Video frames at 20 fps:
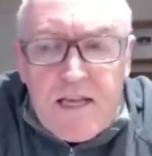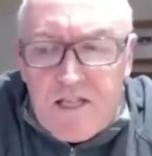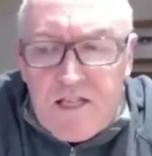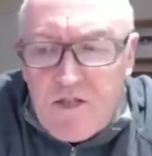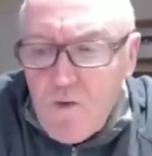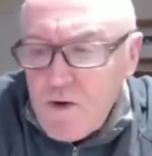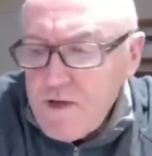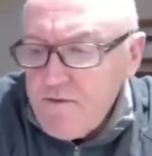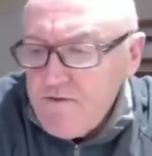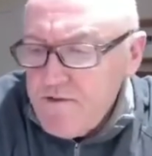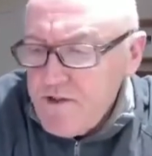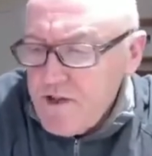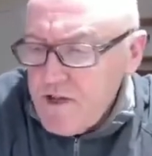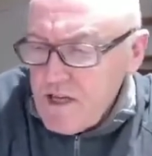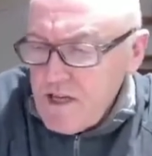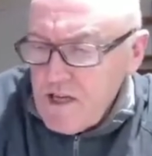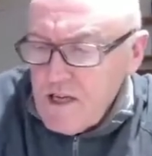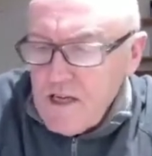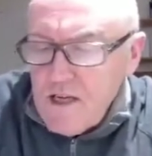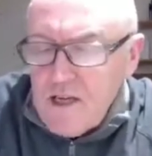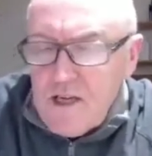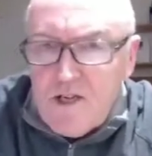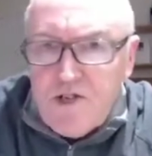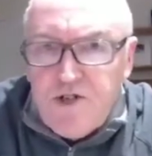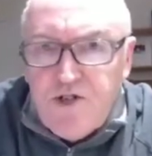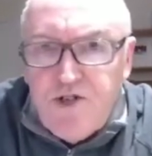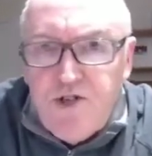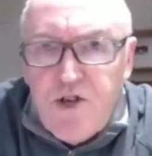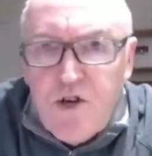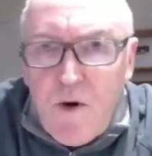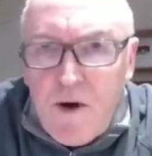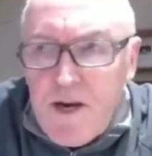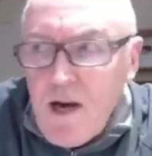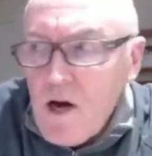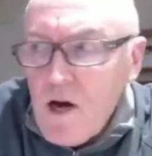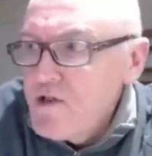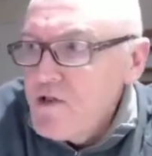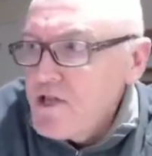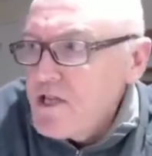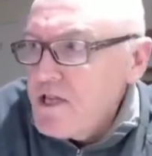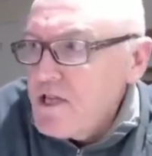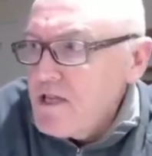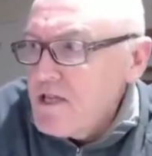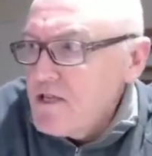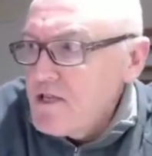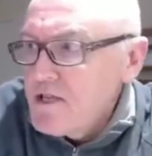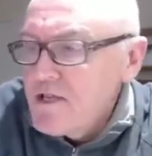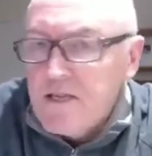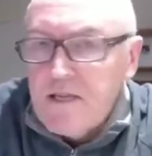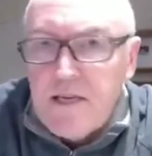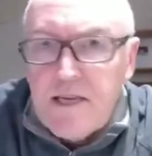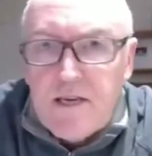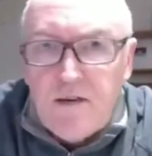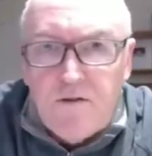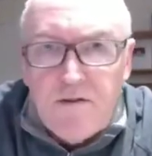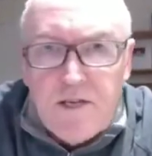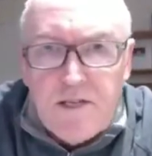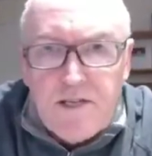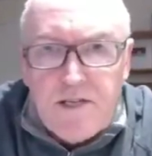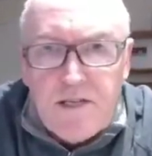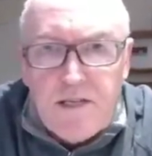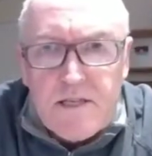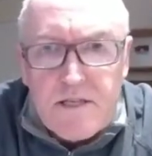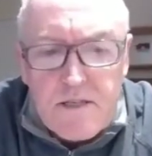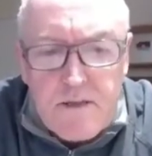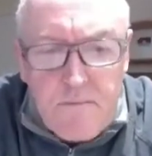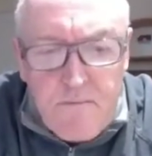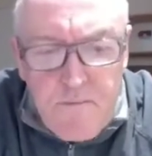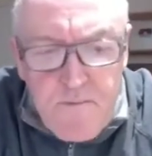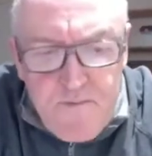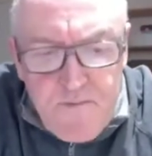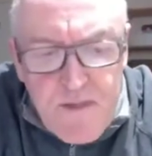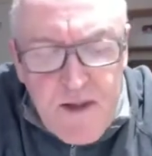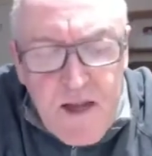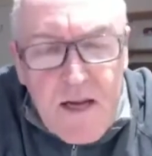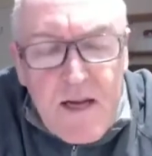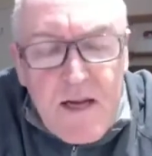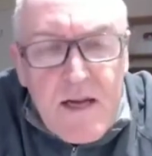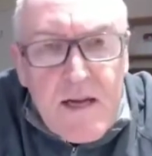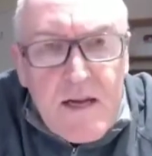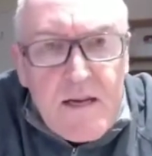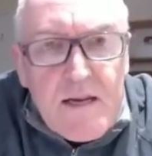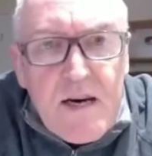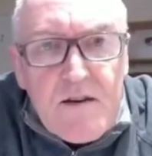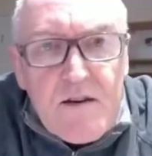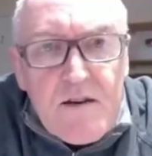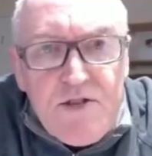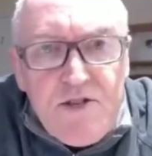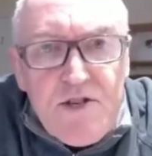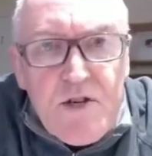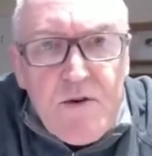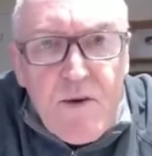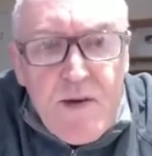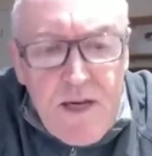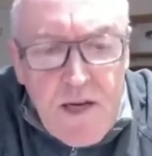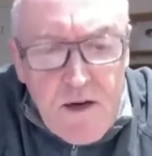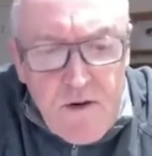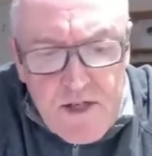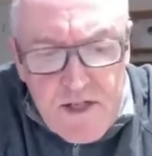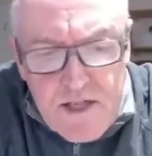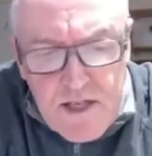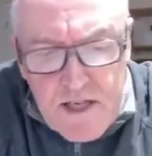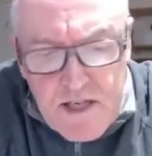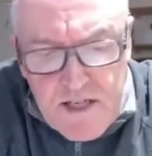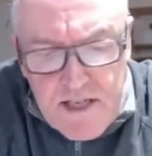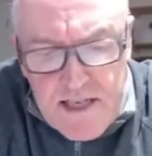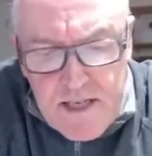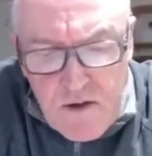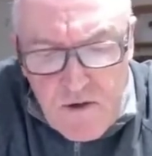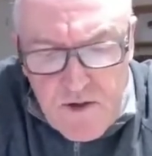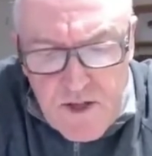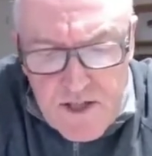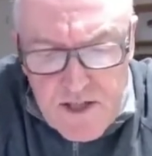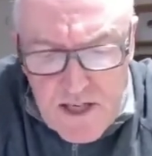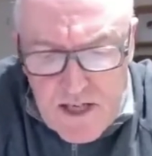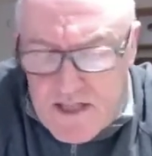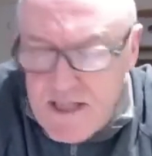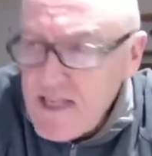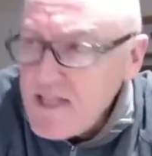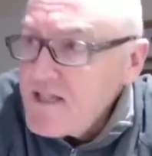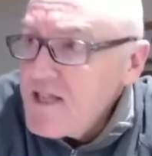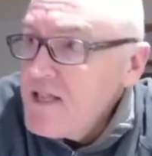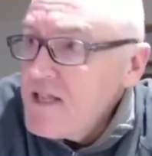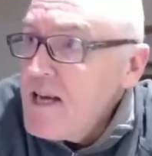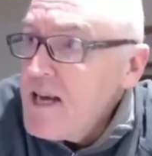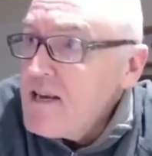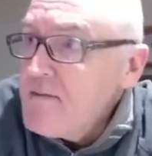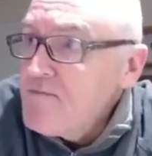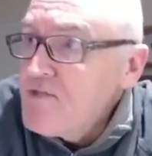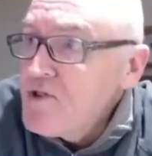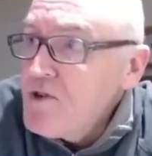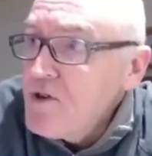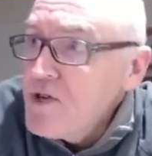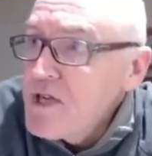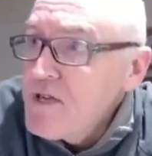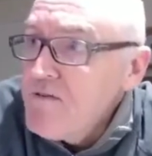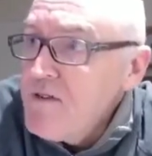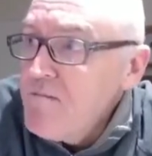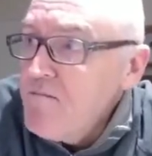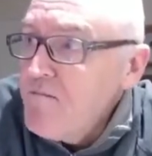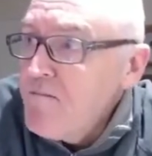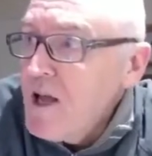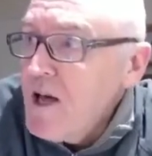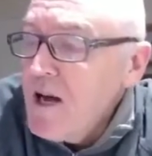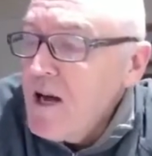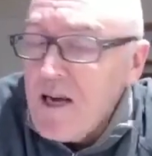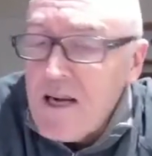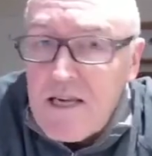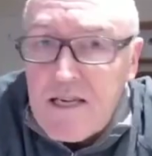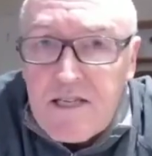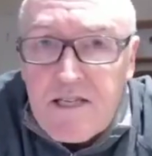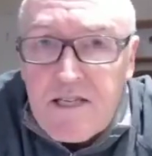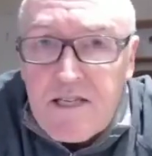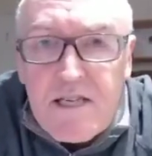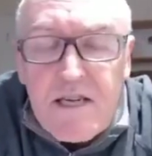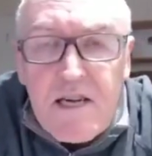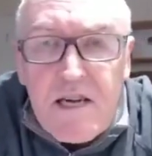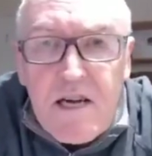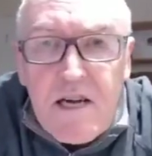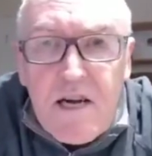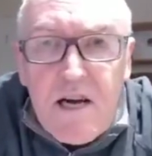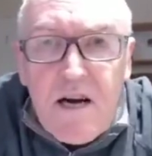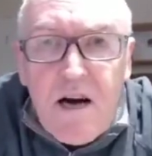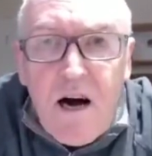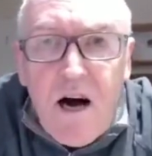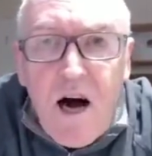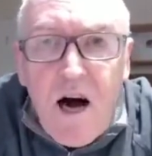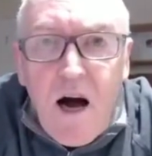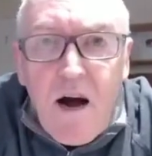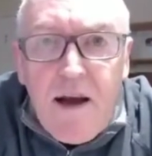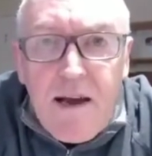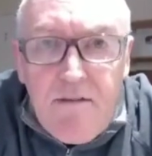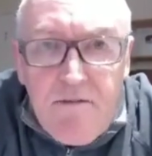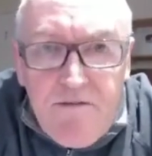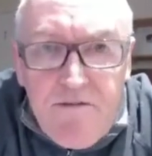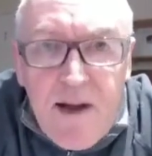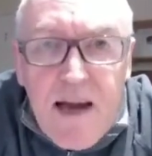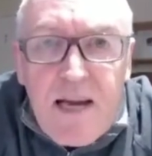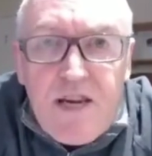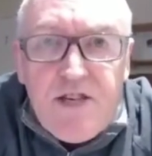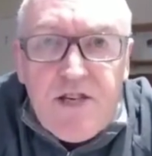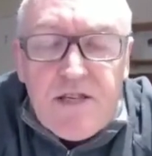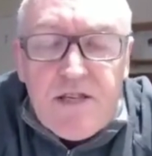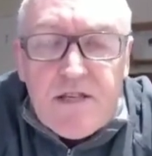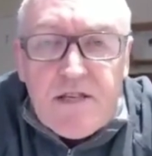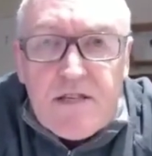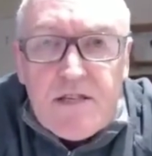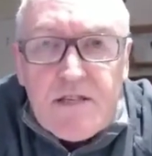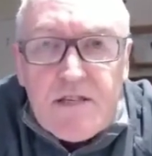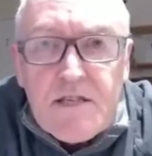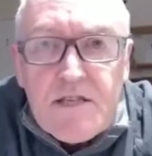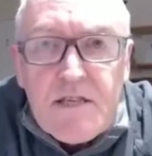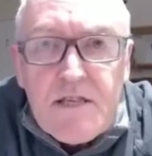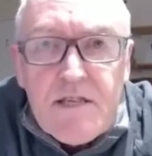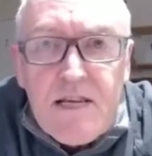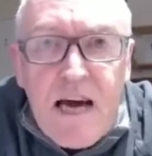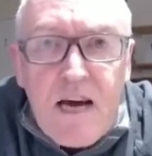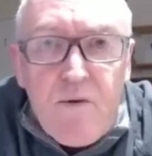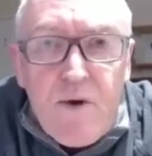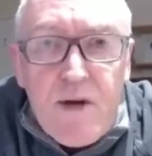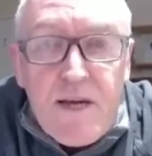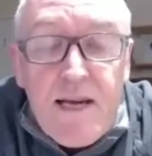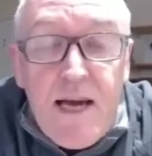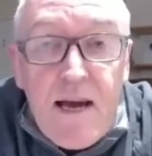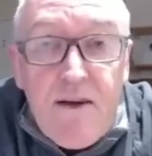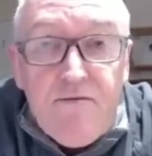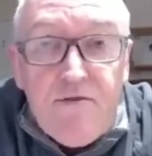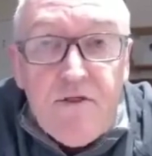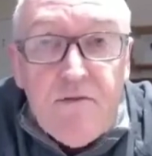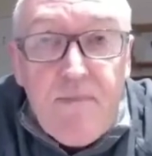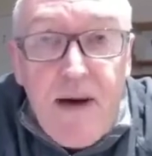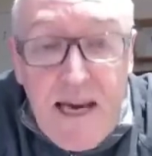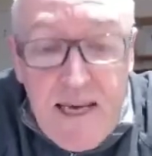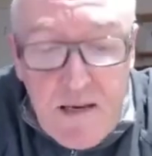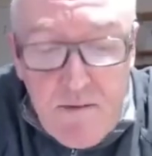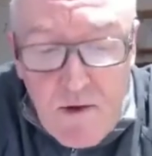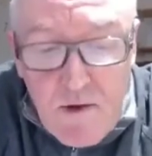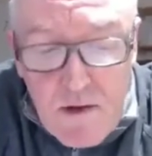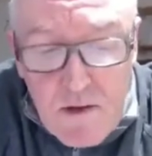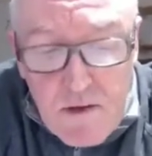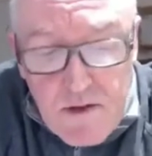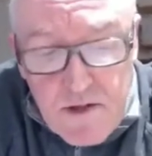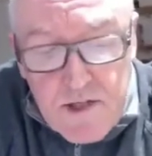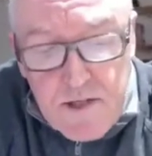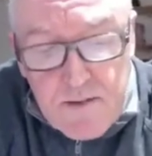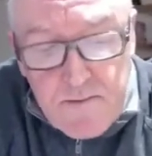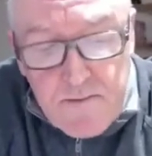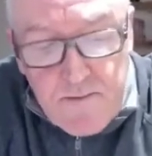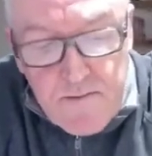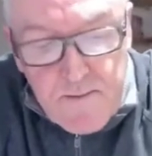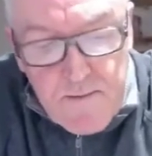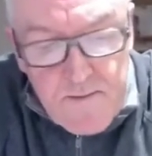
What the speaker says: It's one of the zoonoses illnesses. Now, the zoonoses illnesses, as the name sort of implies, are infections that we get from animals.